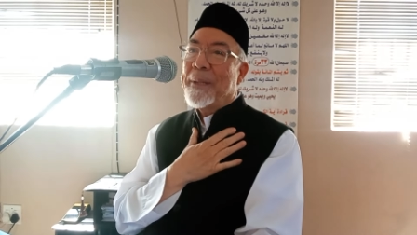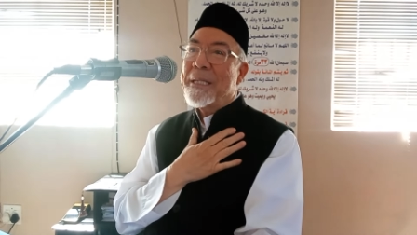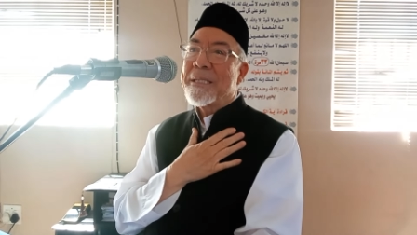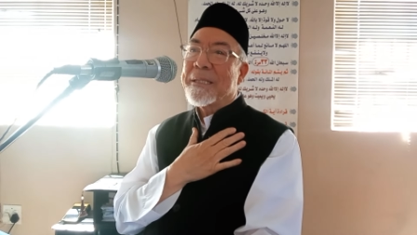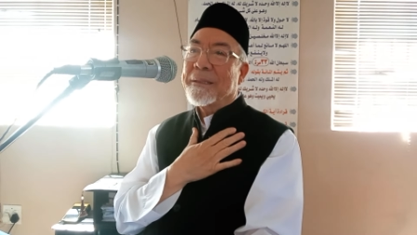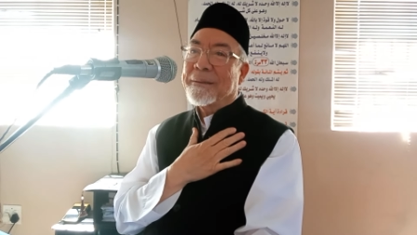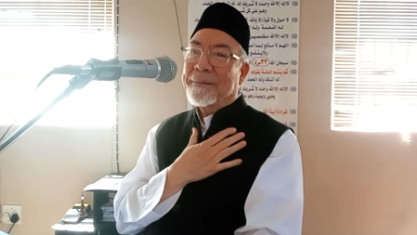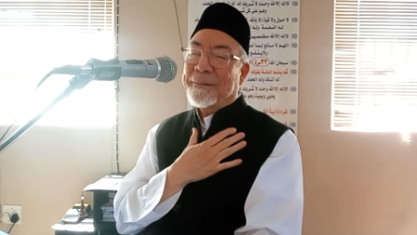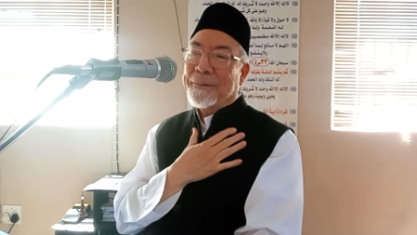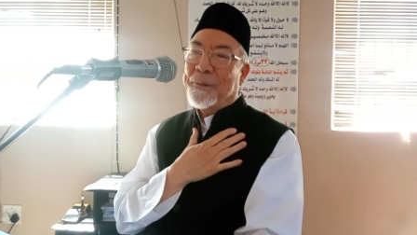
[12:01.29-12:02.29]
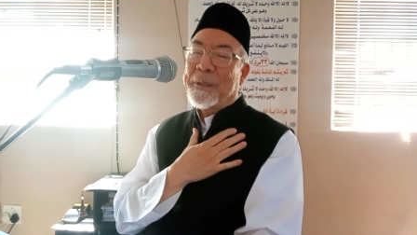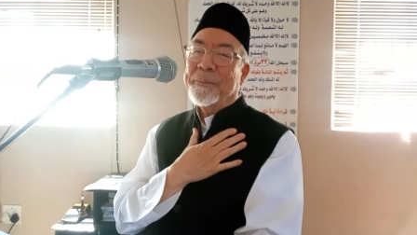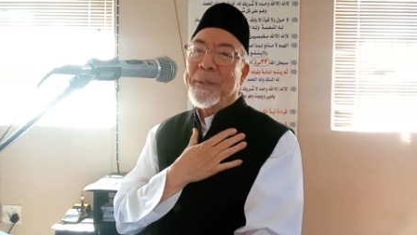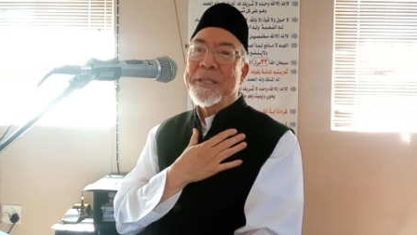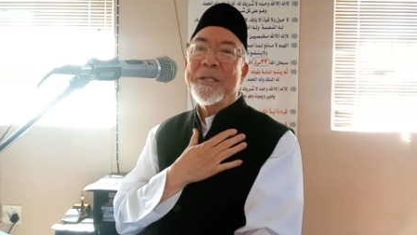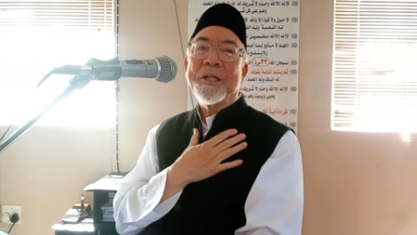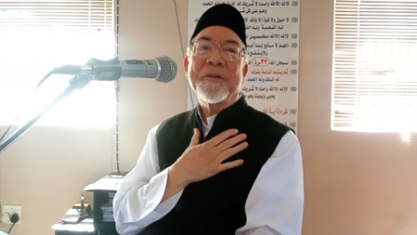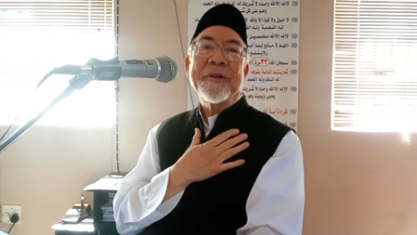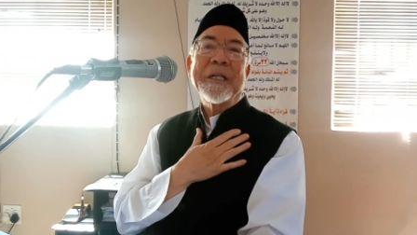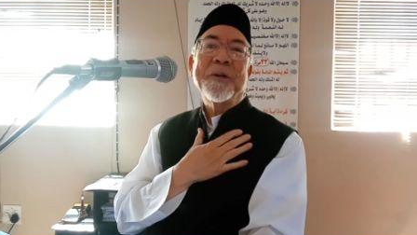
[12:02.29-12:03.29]
Please, you are the
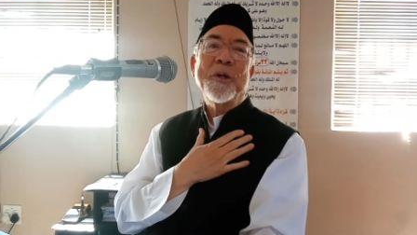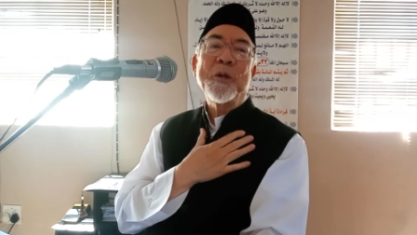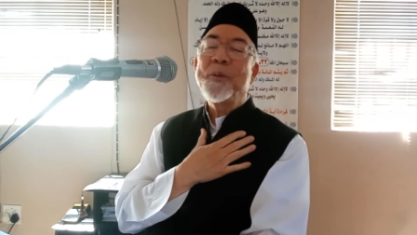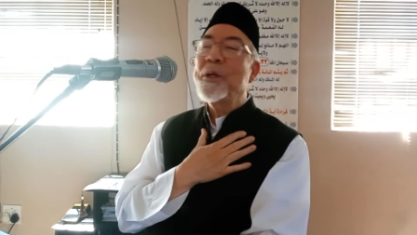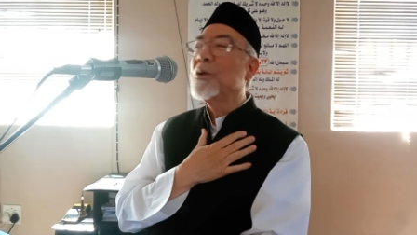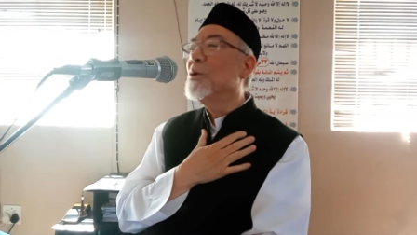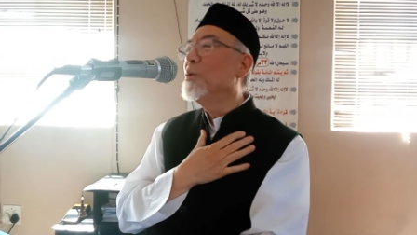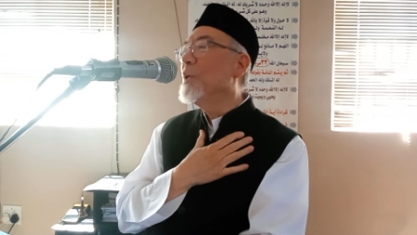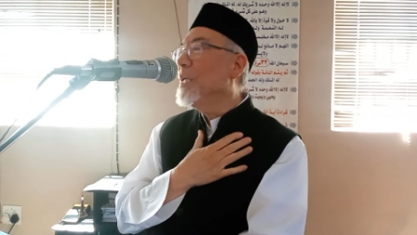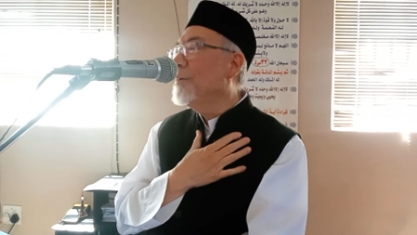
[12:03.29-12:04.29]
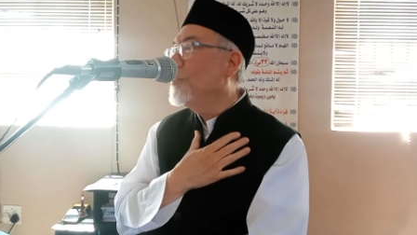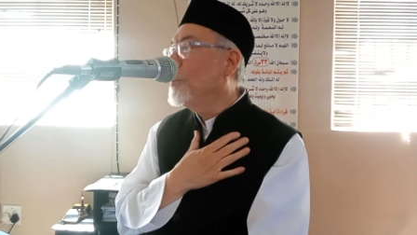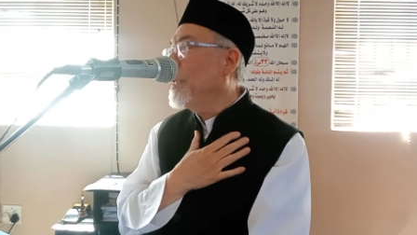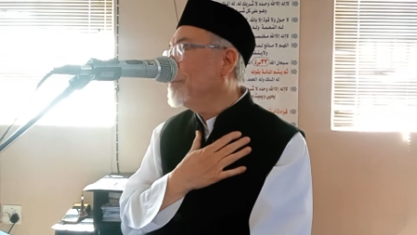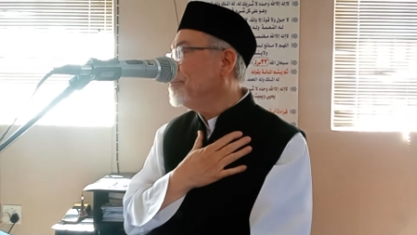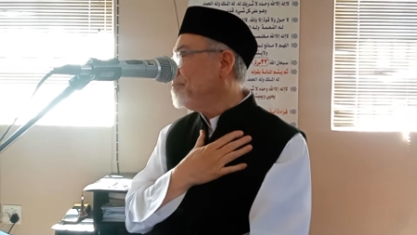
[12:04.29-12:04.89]
messenger of Allah. Will you put a good word in for me?